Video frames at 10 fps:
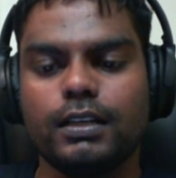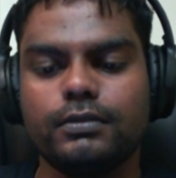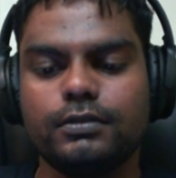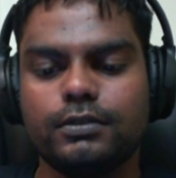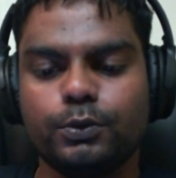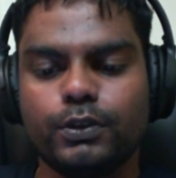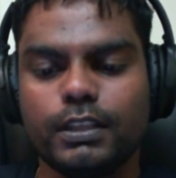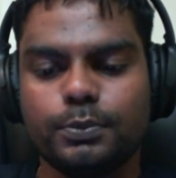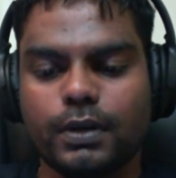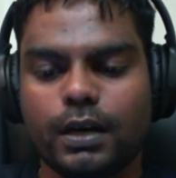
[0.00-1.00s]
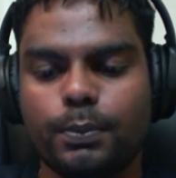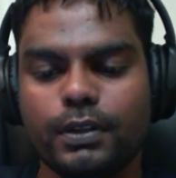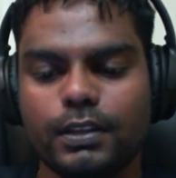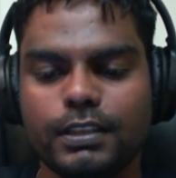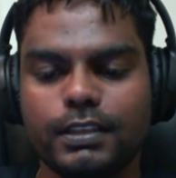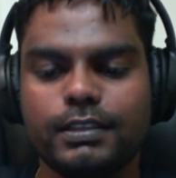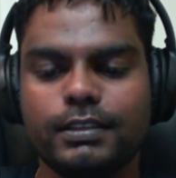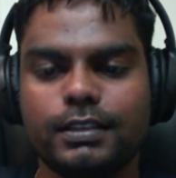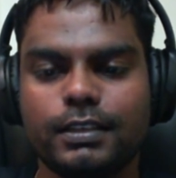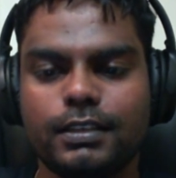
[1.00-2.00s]
do things properly,
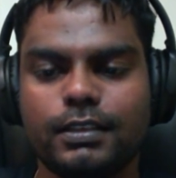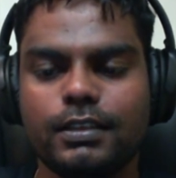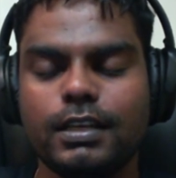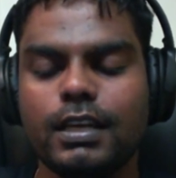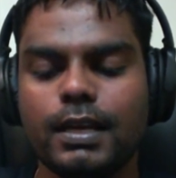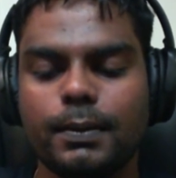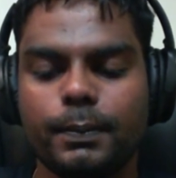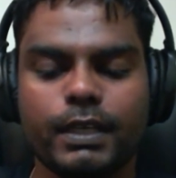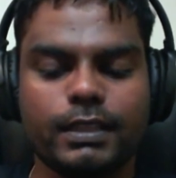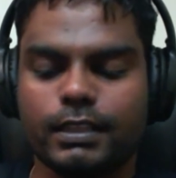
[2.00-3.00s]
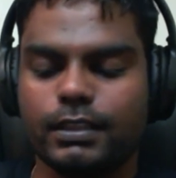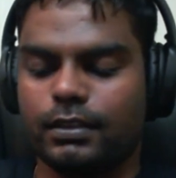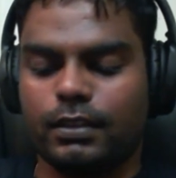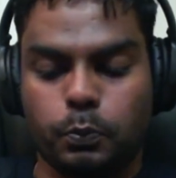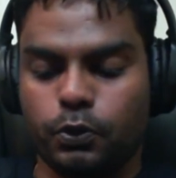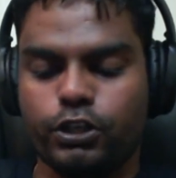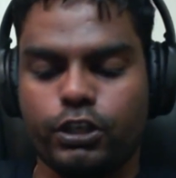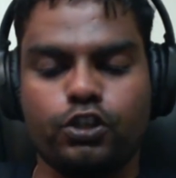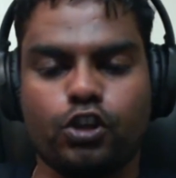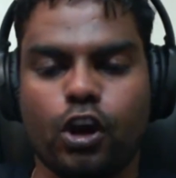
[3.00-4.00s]
and make push it
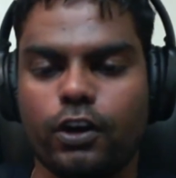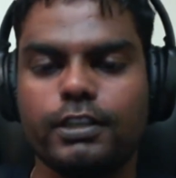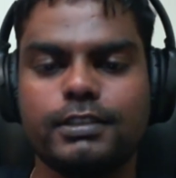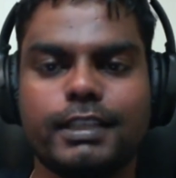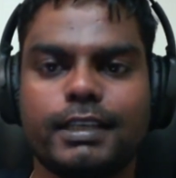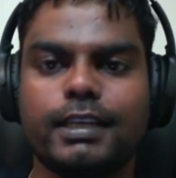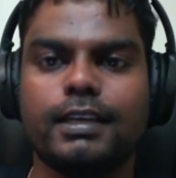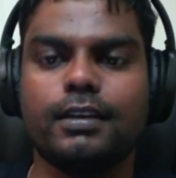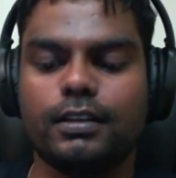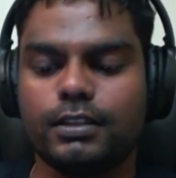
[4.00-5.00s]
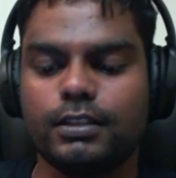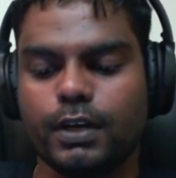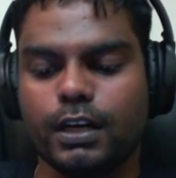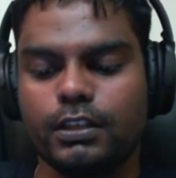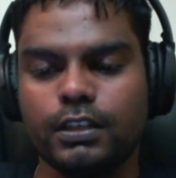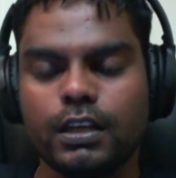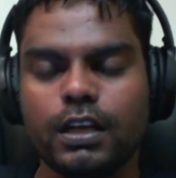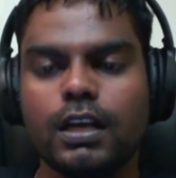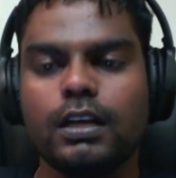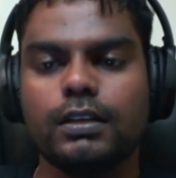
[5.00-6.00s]
as hard as I can on this project.
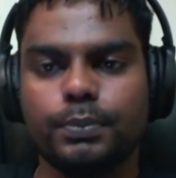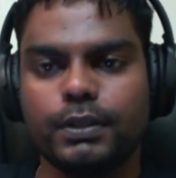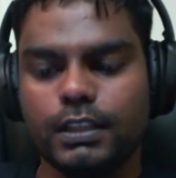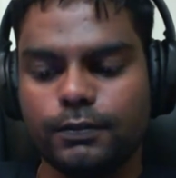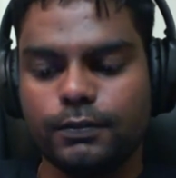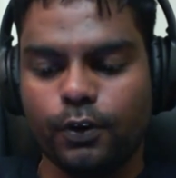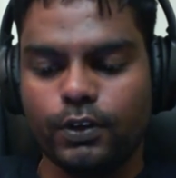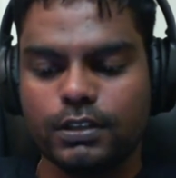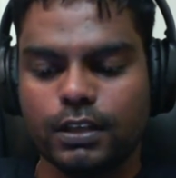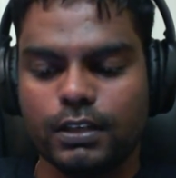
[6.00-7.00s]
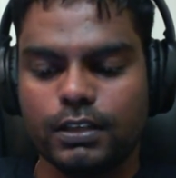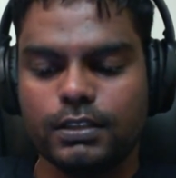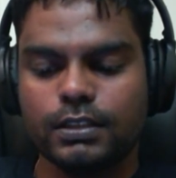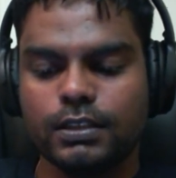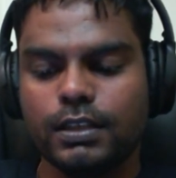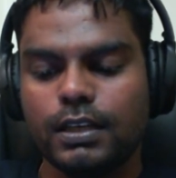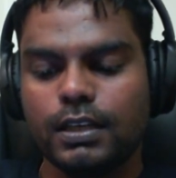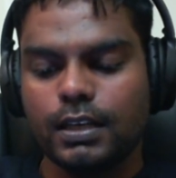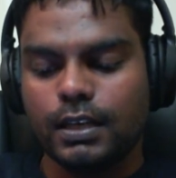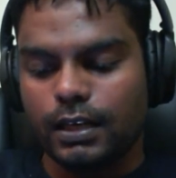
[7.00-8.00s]
Completely focus on it.
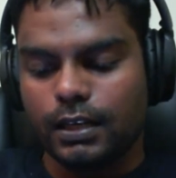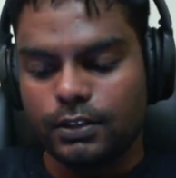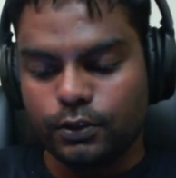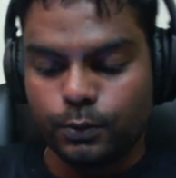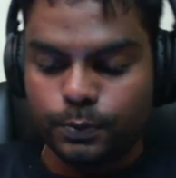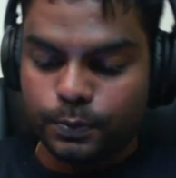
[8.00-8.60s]
So